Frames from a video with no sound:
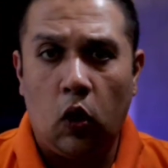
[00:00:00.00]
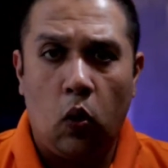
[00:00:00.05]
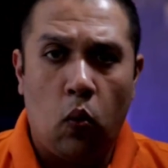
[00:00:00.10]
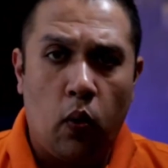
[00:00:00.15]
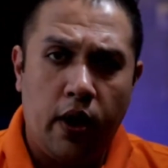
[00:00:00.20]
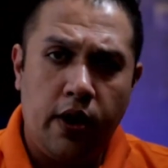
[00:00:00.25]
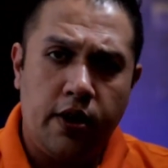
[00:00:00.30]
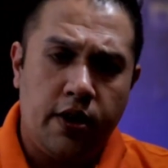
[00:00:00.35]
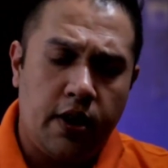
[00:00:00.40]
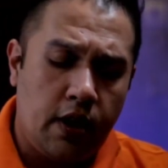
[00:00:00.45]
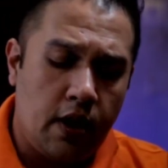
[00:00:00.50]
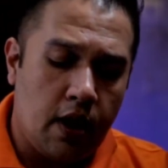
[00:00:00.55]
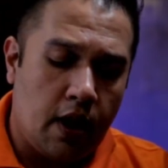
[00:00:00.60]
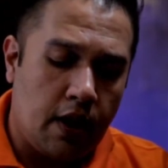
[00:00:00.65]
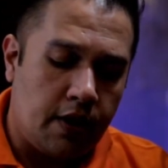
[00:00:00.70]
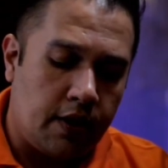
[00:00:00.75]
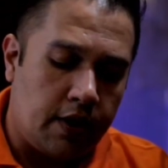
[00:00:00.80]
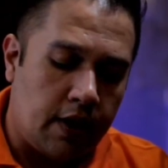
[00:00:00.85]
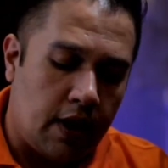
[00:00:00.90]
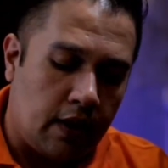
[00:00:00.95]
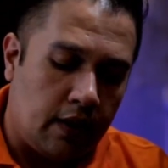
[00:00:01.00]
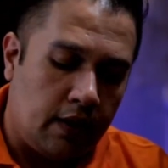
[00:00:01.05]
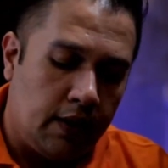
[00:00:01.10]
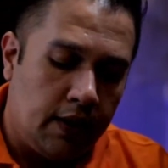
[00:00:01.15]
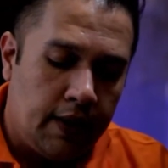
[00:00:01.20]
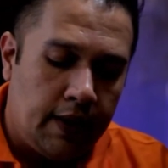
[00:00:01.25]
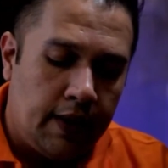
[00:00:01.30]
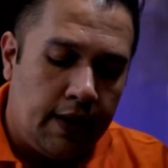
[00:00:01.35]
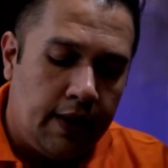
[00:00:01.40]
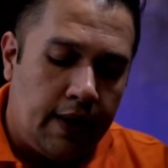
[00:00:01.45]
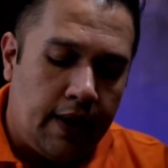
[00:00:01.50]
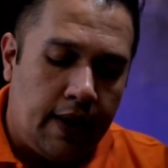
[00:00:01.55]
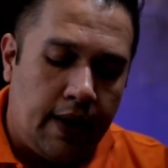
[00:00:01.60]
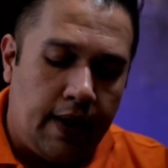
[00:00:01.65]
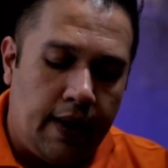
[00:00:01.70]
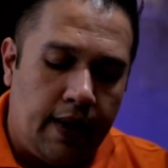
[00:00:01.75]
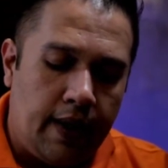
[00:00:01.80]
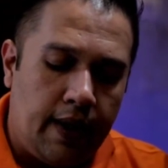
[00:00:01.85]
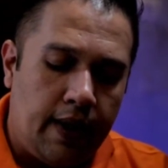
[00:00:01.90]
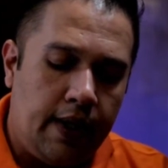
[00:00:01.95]
What is a yard sale?
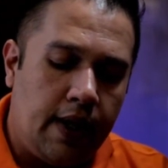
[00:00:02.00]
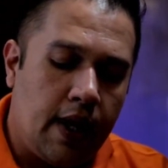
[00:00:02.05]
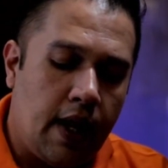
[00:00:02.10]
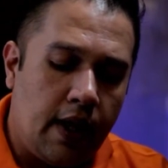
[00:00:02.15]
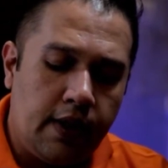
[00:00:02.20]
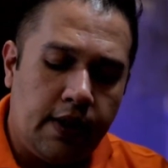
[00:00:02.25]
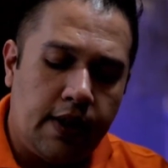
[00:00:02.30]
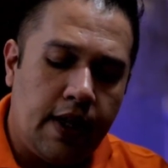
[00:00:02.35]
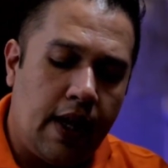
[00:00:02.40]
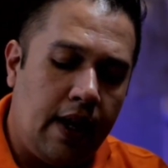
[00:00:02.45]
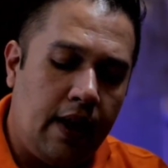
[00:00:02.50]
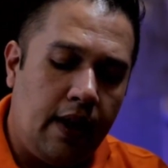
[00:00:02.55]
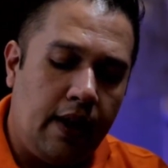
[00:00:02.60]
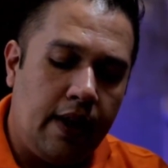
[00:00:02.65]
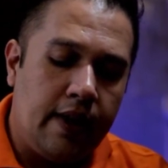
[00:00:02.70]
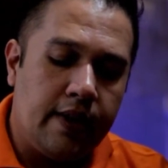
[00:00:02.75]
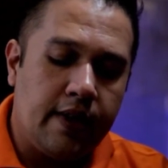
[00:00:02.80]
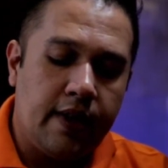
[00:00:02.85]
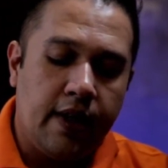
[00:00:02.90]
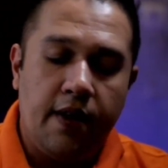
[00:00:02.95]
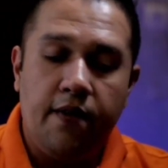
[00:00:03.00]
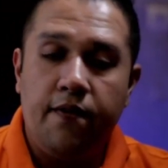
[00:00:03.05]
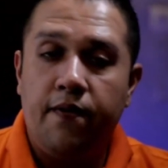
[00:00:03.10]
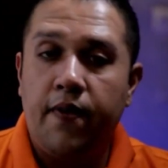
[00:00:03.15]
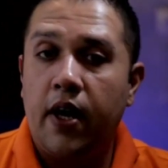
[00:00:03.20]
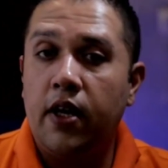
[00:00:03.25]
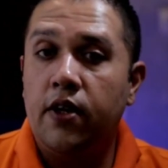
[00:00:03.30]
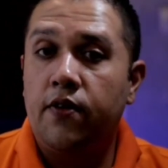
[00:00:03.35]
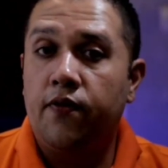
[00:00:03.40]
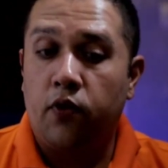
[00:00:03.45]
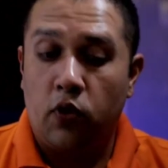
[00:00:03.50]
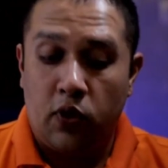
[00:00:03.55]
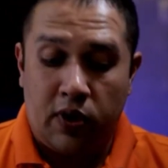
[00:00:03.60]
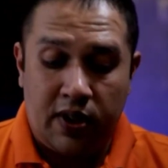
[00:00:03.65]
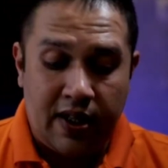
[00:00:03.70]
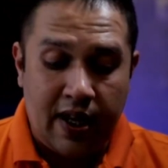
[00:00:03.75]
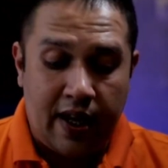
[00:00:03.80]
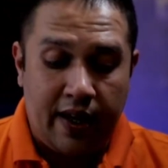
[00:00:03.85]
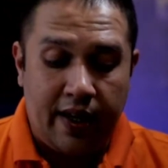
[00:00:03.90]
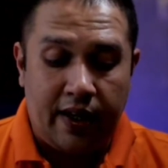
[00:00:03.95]
A yard sale is an event for
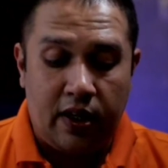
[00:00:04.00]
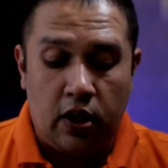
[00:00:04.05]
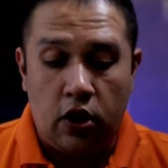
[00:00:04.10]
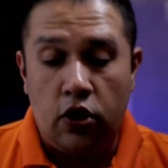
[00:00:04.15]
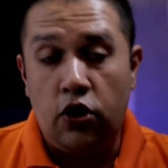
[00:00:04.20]
selling